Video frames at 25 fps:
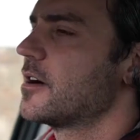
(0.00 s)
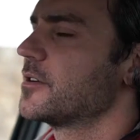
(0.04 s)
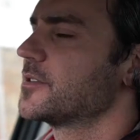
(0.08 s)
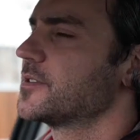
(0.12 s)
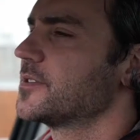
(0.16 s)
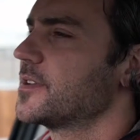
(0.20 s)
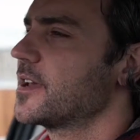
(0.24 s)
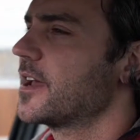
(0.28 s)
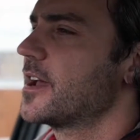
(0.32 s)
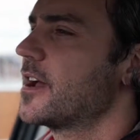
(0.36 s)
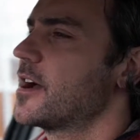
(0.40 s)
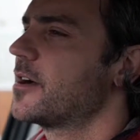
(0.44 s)
would
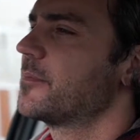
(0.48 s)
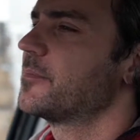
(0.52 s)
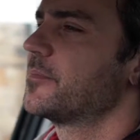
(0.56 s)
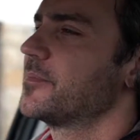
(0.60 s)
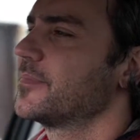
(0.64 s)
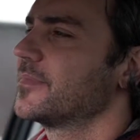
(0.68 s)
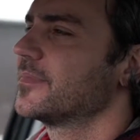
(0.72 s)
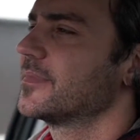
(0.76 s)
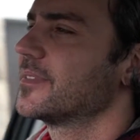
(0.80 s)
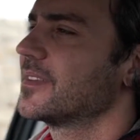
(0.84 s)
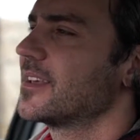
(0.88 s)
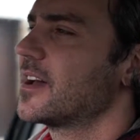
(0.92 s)
say I'm,
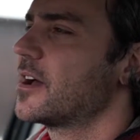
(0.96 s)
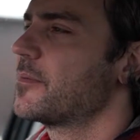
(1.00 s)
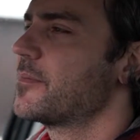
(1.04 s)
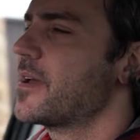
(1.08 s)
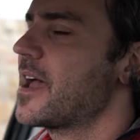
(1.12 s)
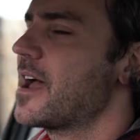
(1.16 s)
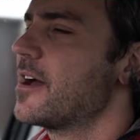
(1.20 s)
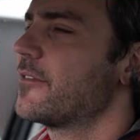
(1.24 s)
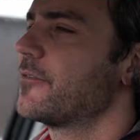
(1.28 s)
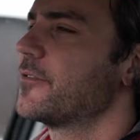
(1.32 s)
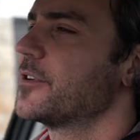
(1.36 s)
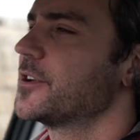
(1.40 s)
I'm
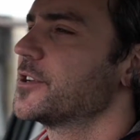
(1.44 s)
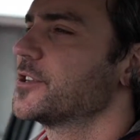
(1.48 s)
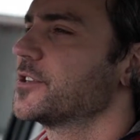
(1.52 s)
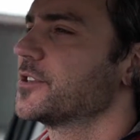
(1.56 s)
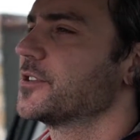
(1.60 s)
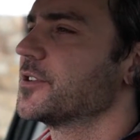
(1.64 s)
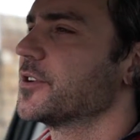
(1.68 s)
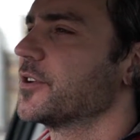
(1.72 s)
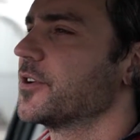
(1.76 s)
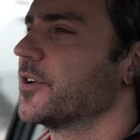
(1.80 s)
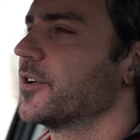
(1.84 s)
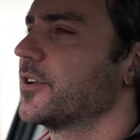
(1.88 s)
average
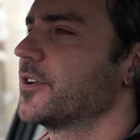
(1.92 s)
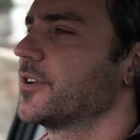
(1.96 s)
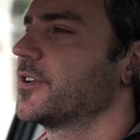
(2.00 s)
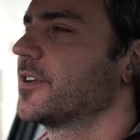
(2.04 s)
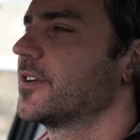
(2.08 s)
to good.